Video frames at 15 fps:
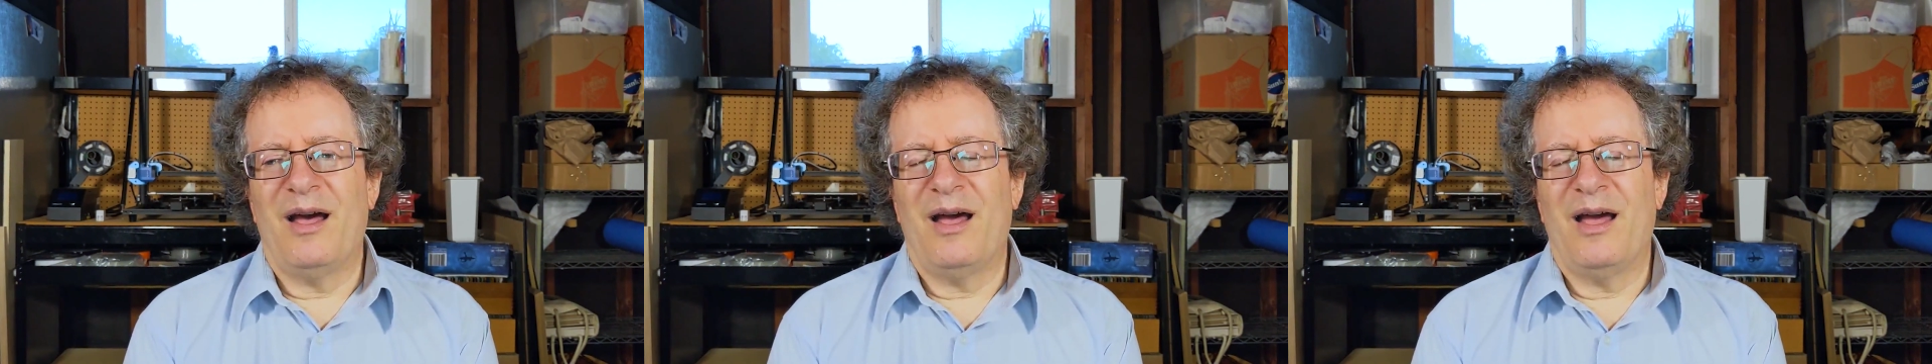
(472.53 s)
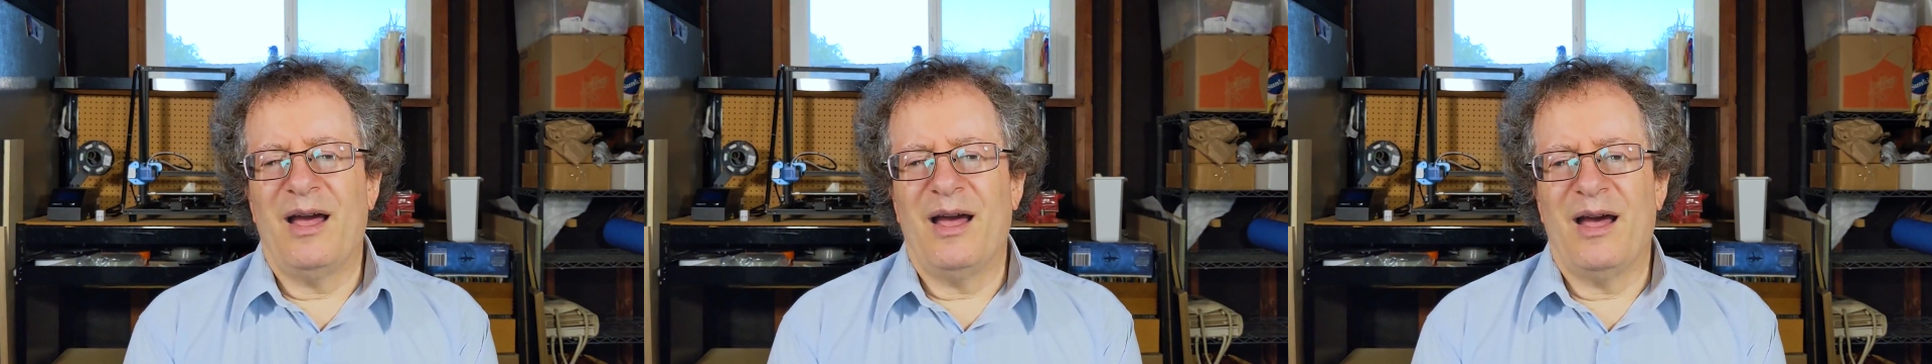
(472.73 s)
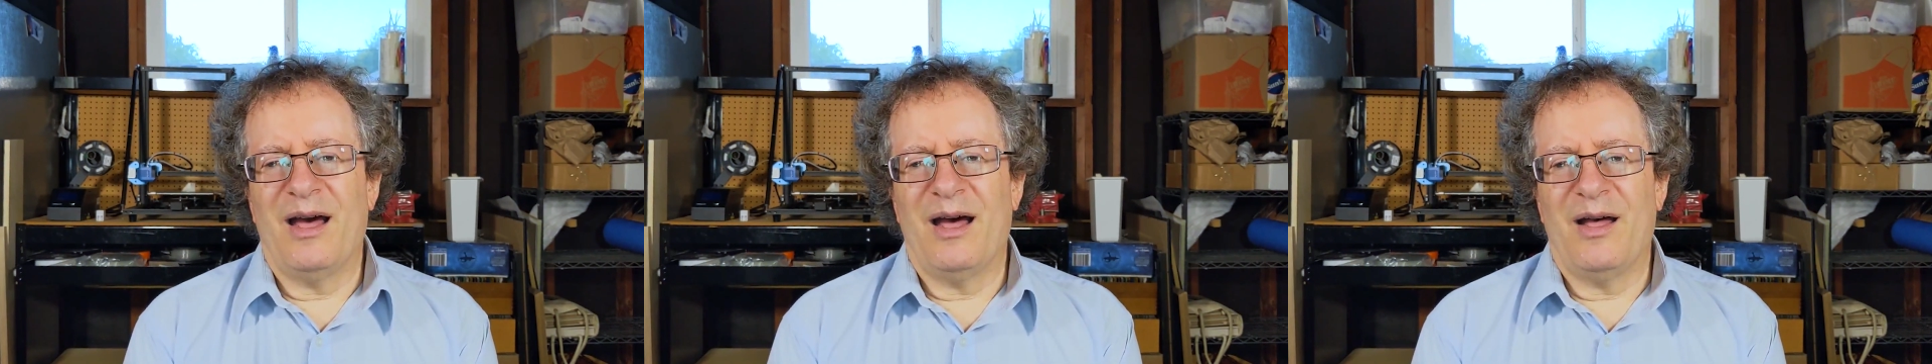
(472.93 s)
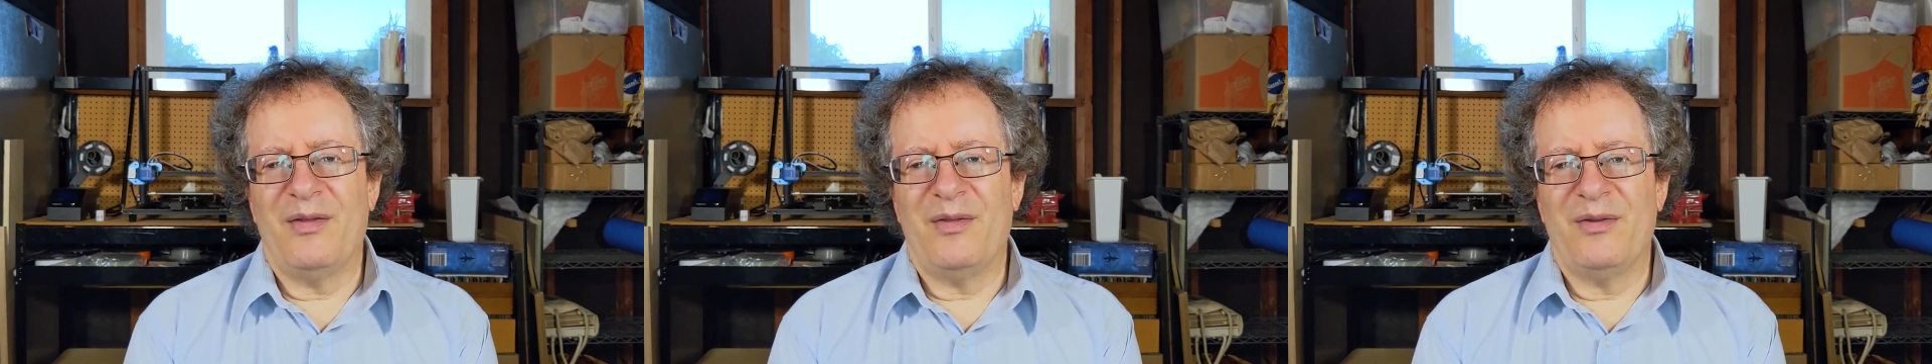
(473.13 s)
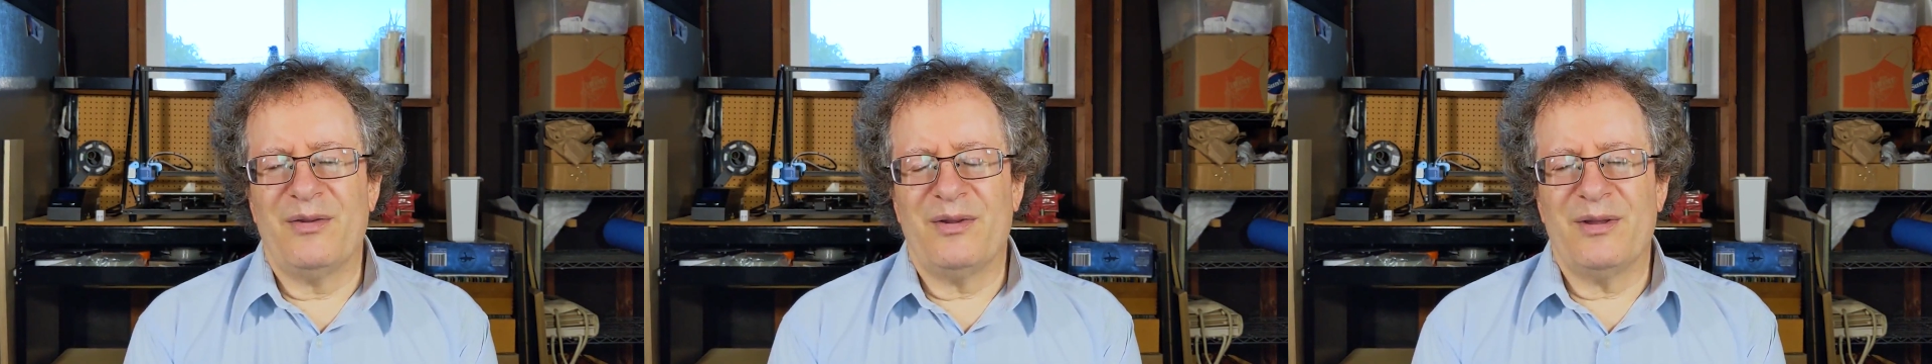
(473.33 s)

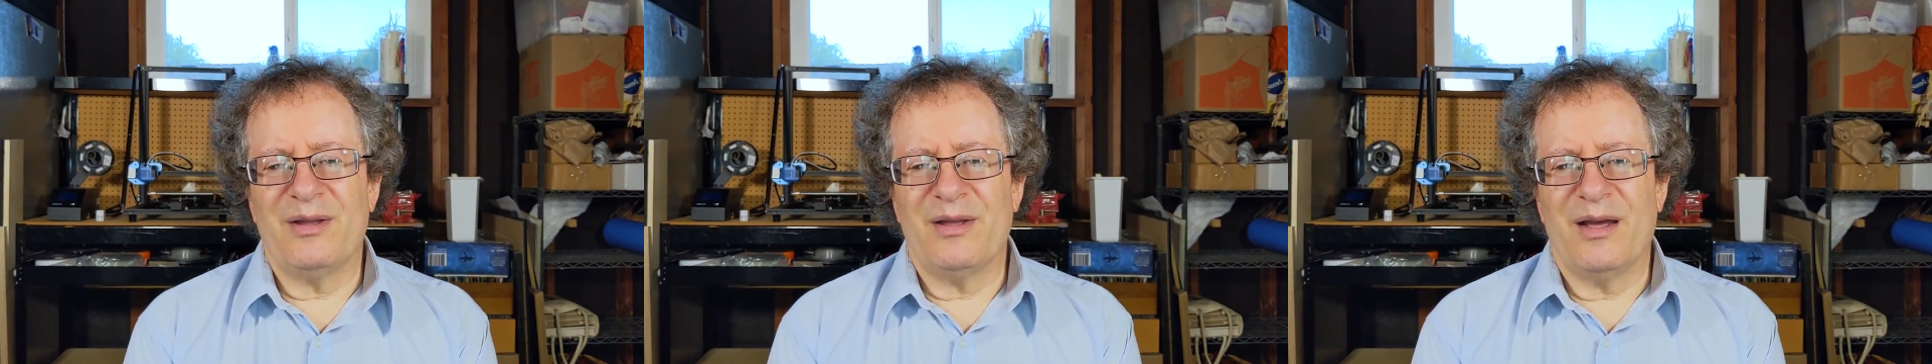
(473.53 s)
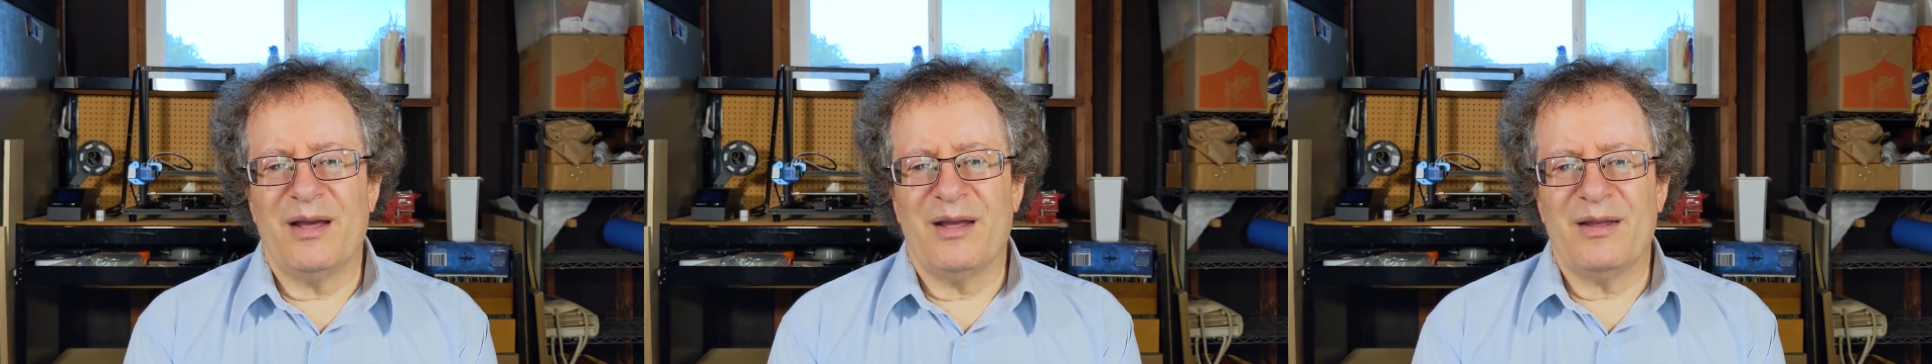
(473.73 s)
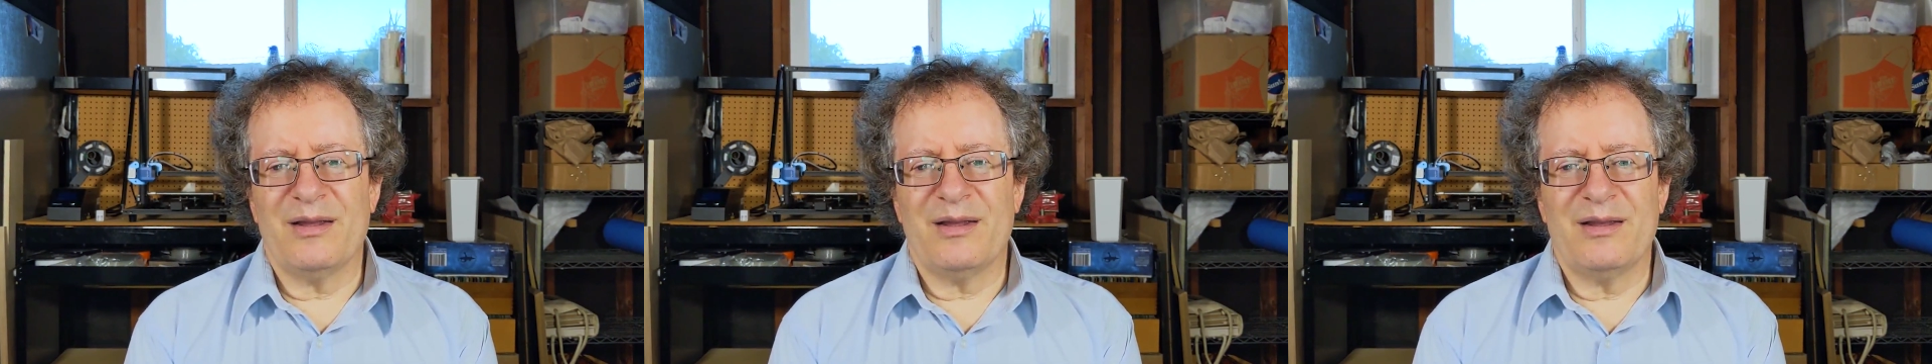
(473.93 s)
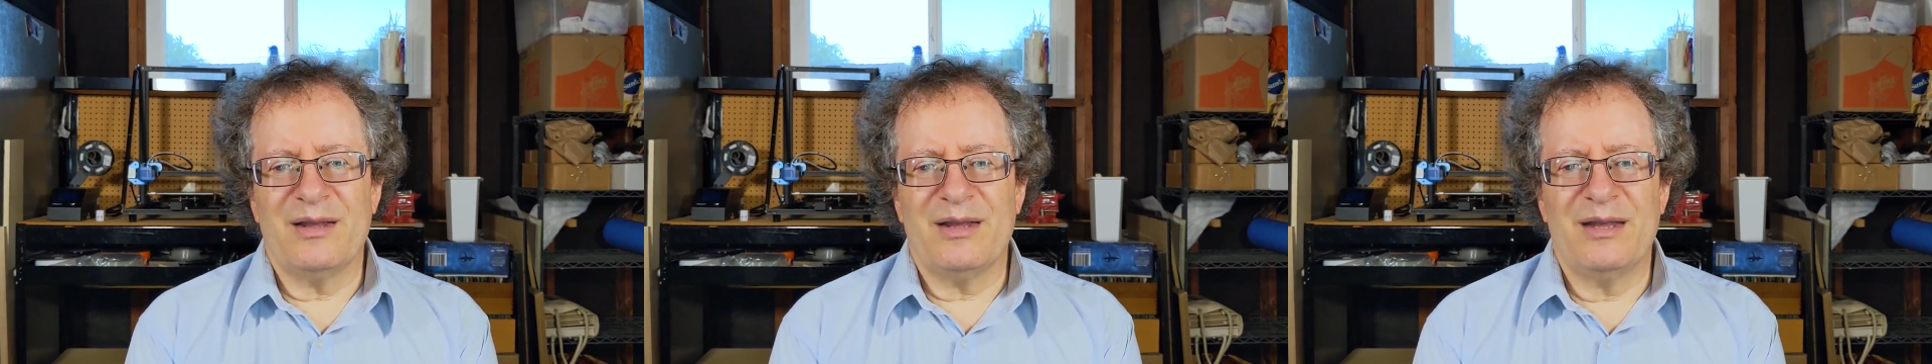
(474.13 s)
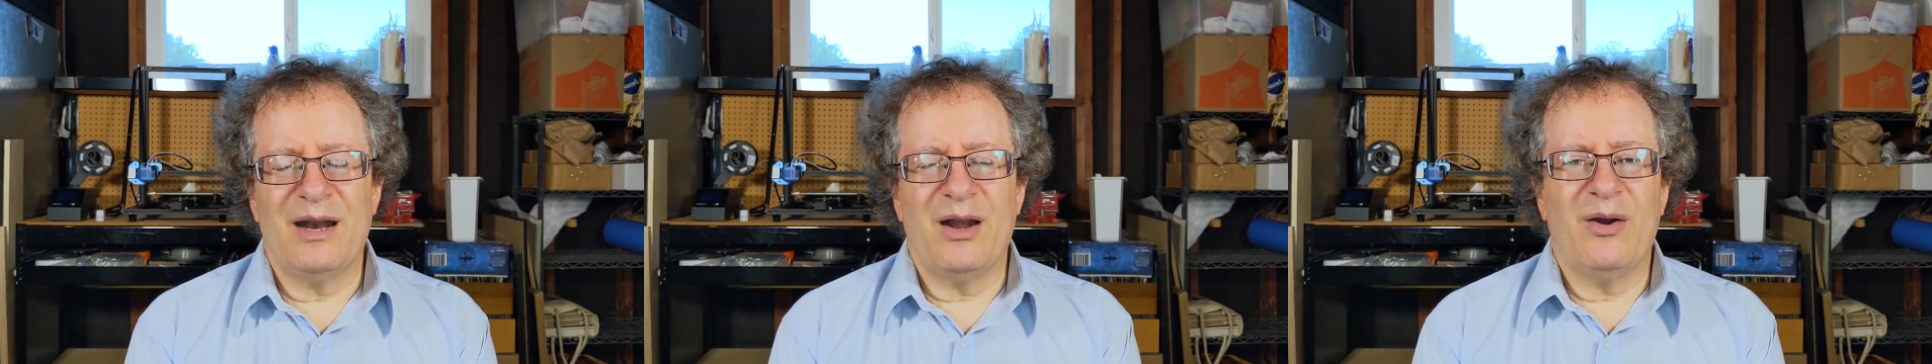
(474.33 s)
And
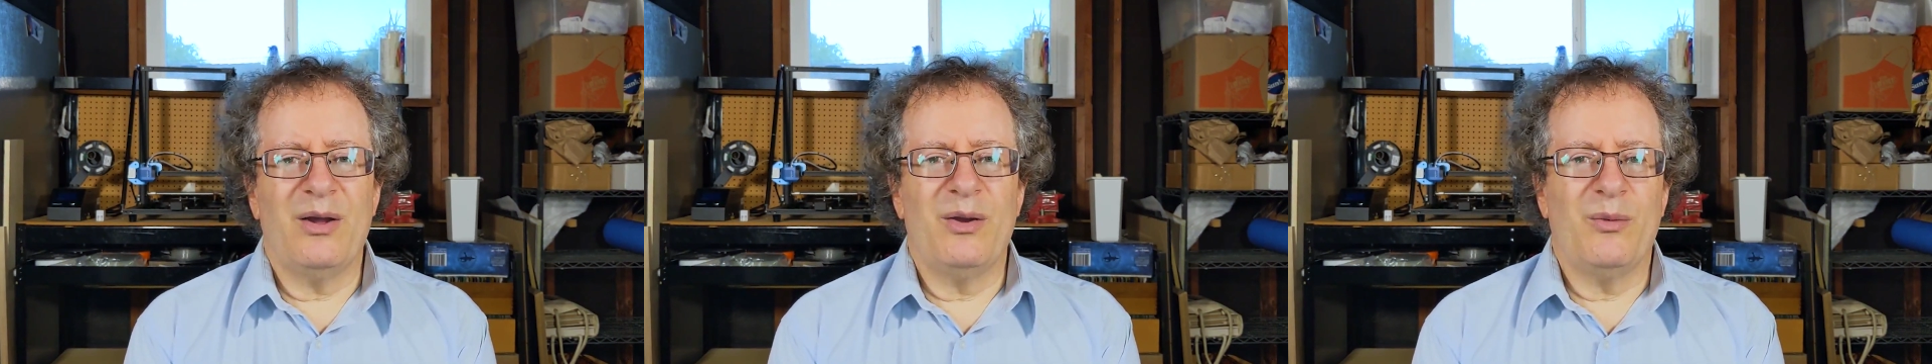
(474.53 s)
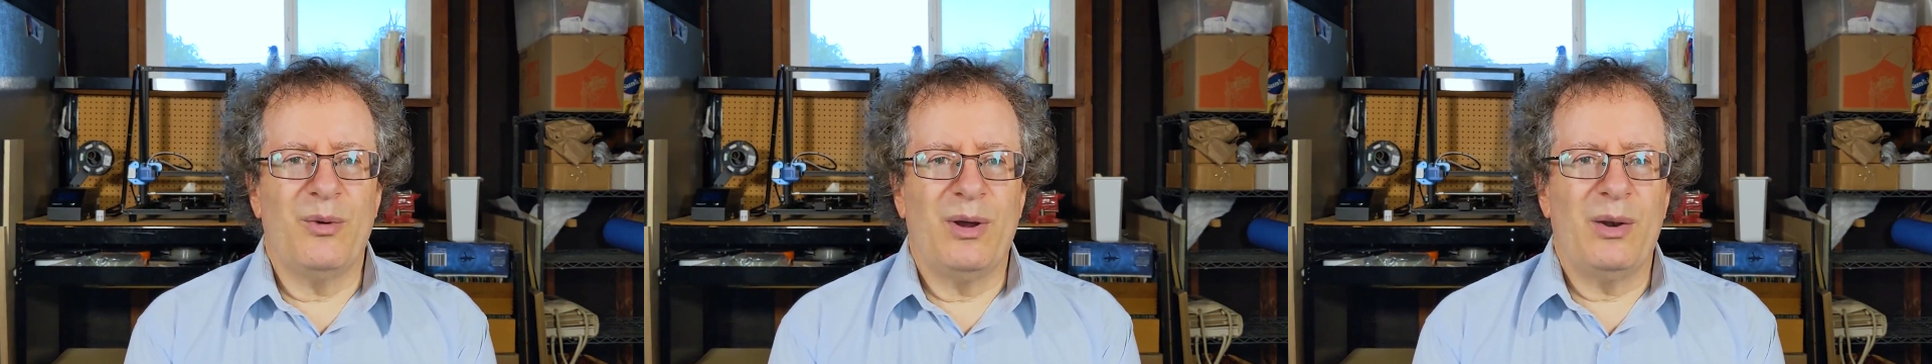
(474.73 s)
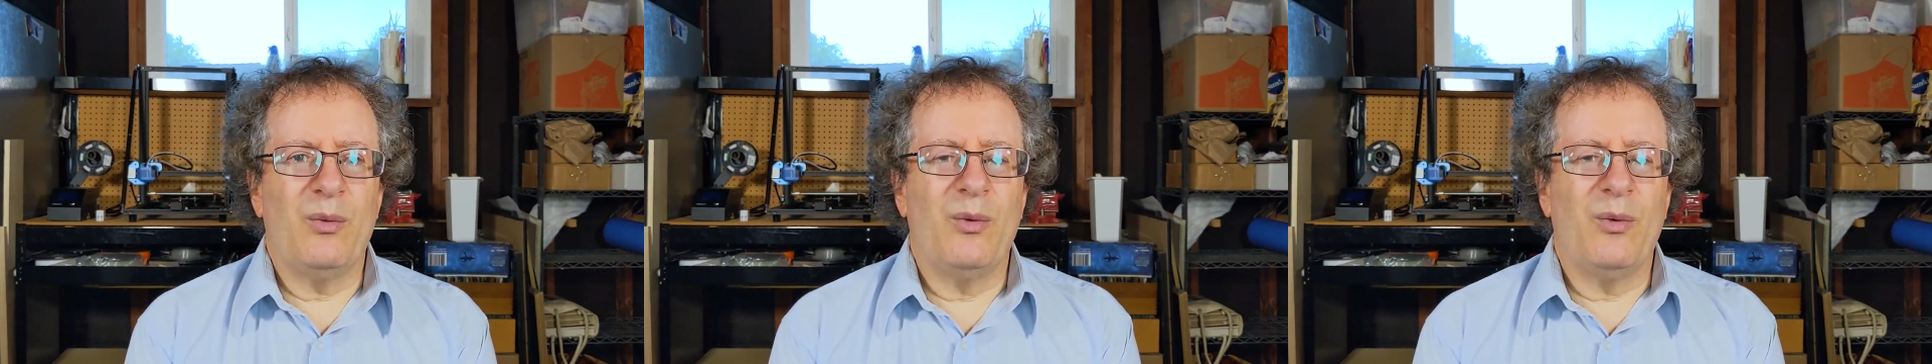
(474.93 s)
it went